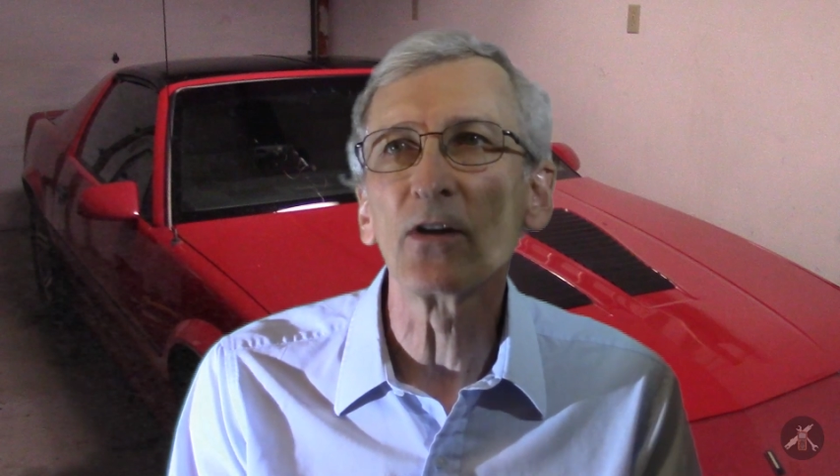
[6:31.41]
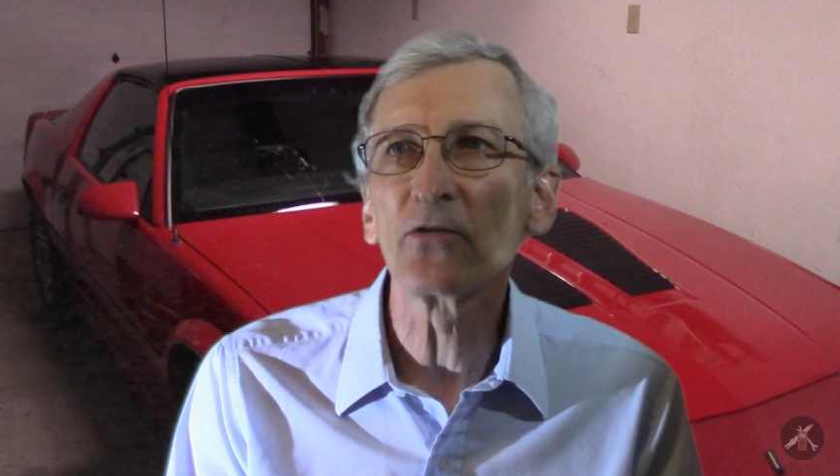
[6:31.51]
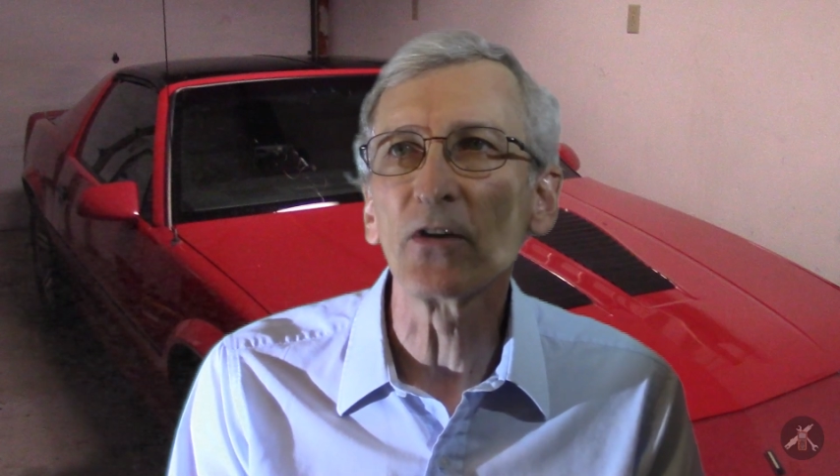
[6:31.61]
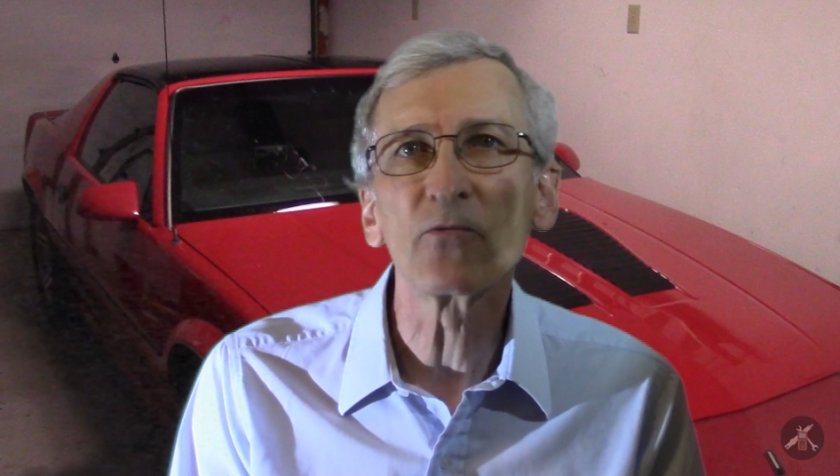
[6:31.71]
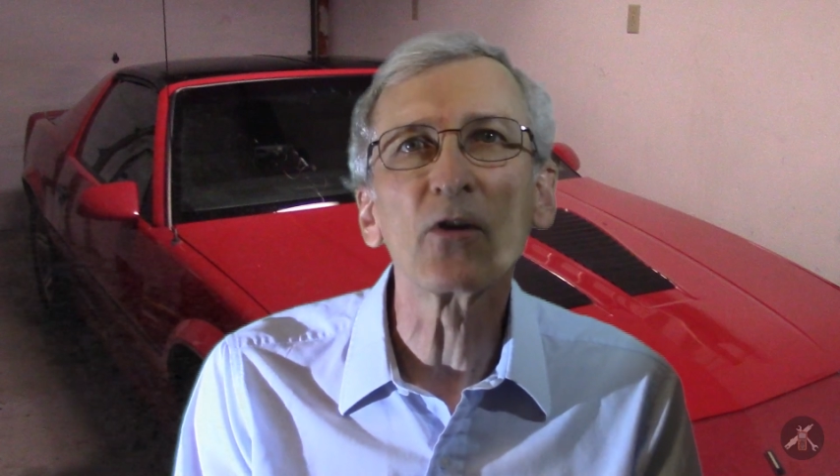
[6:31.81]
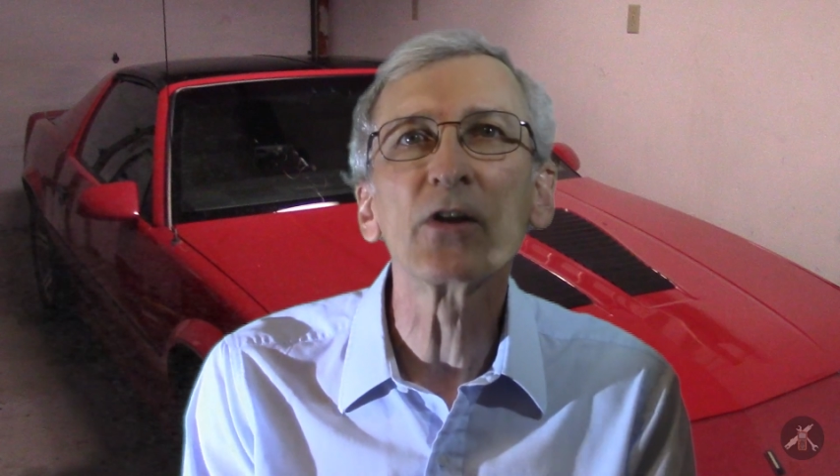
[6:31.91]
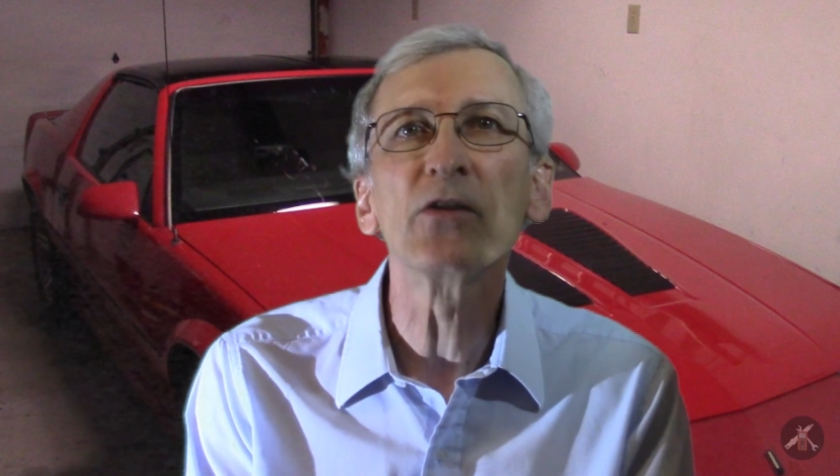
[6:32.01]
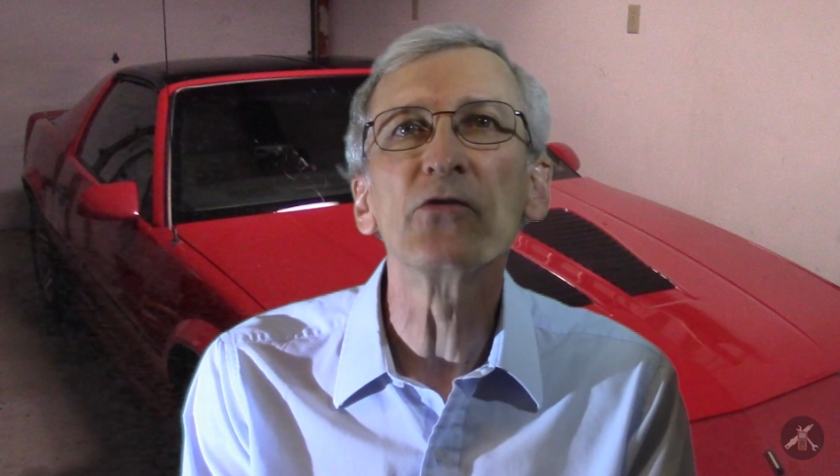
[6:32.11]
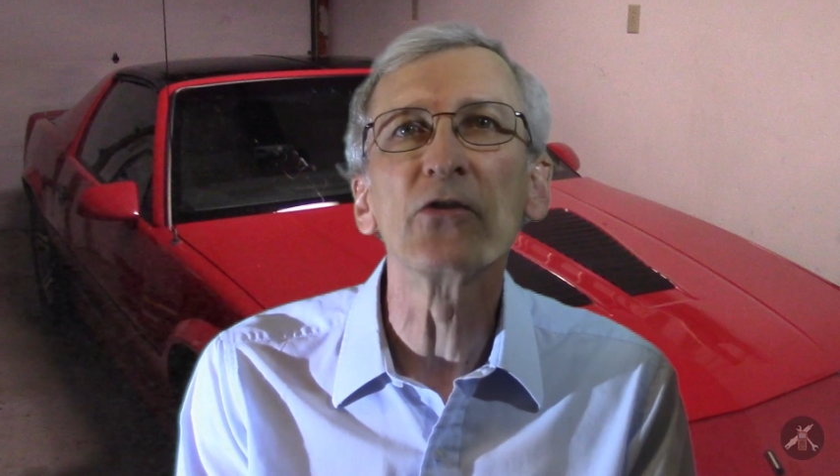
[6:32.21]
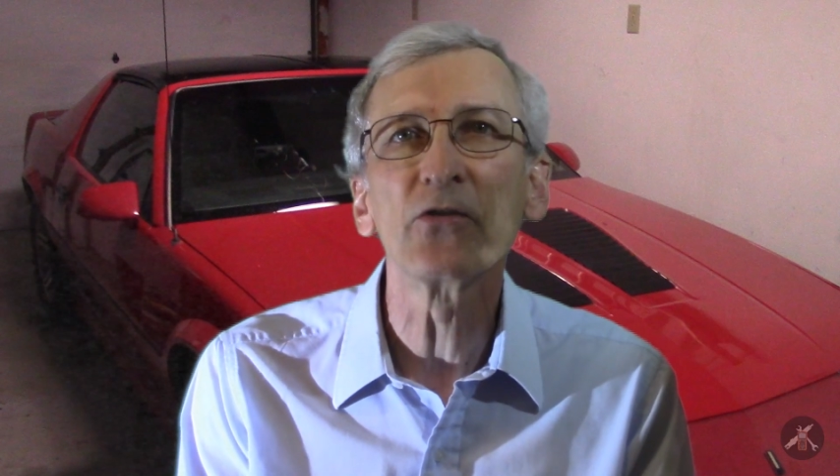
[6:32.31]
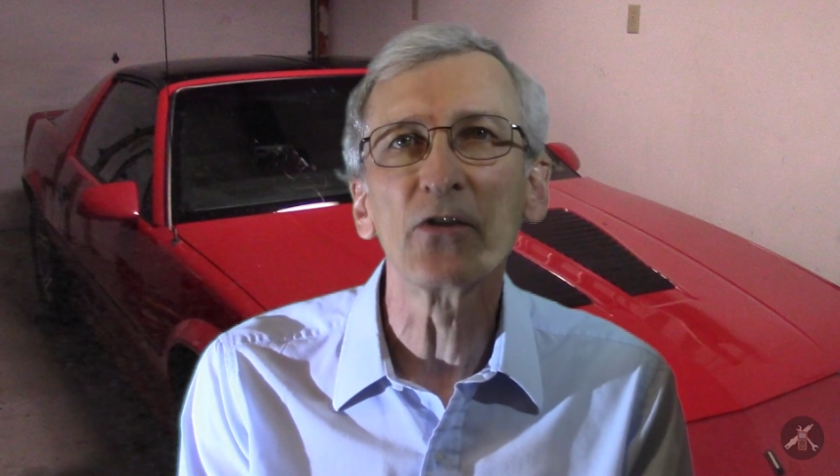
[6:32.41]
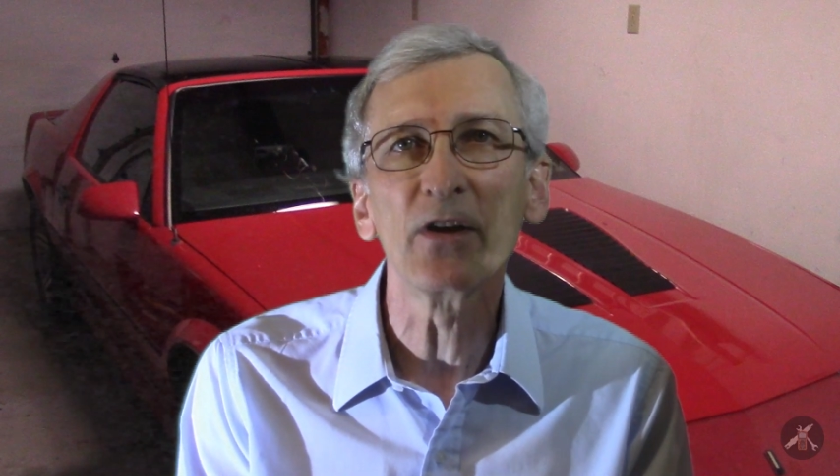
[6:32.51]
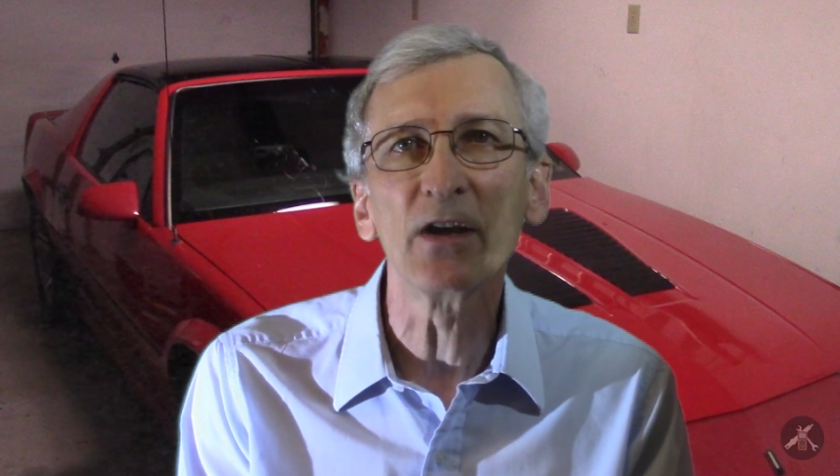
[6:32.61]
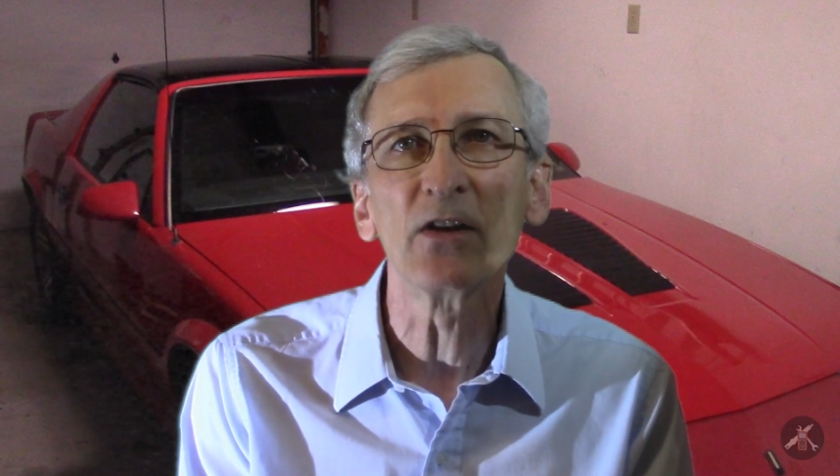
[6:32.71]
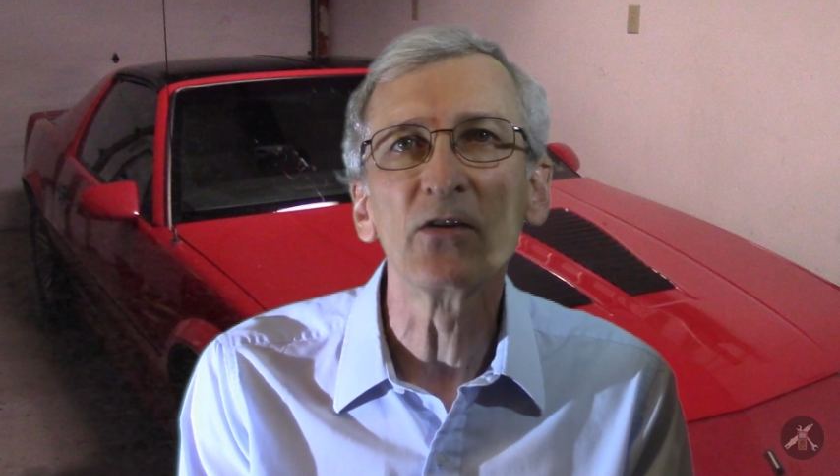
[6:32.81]
say, front engine
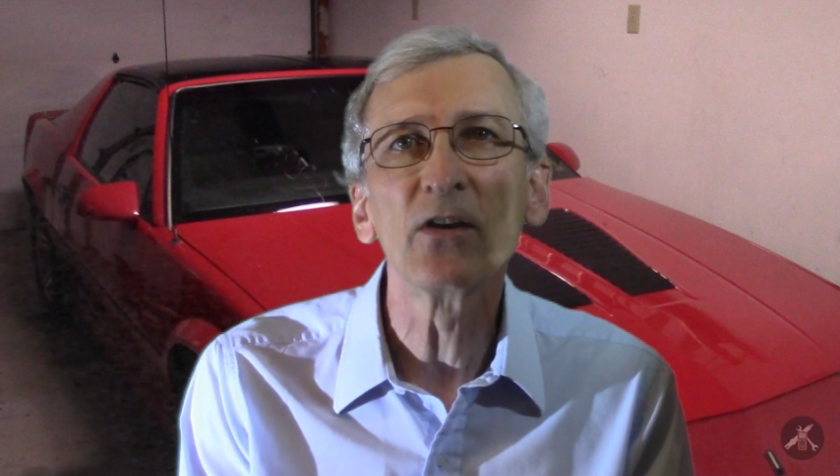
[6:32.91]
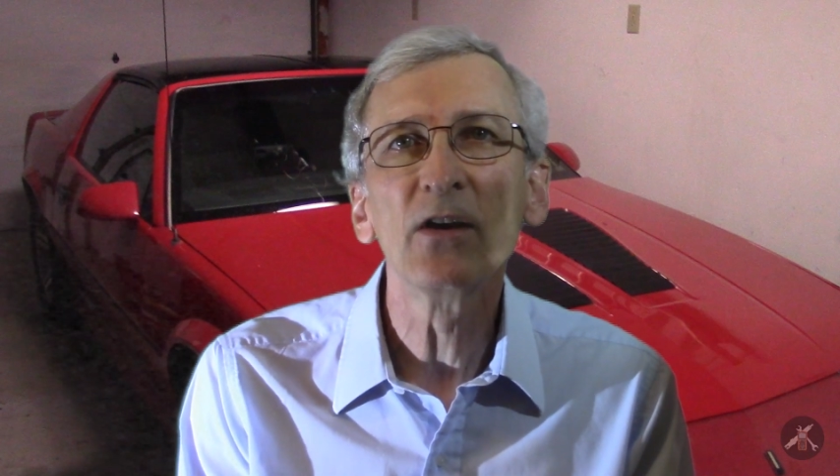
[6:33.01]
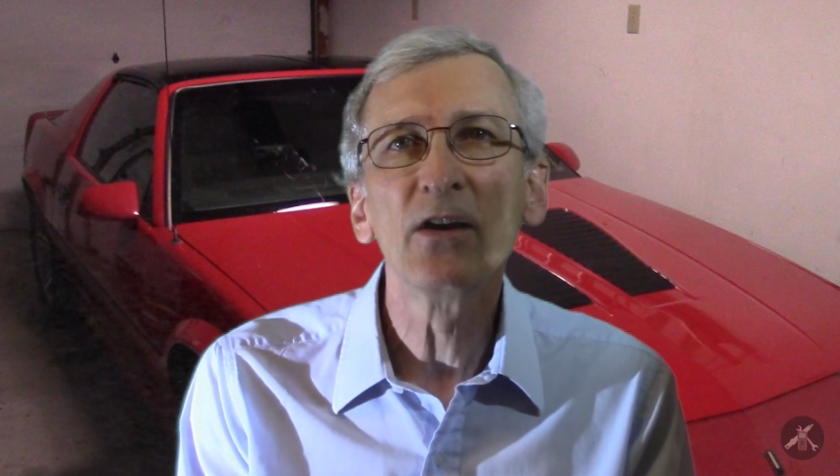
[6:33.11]
and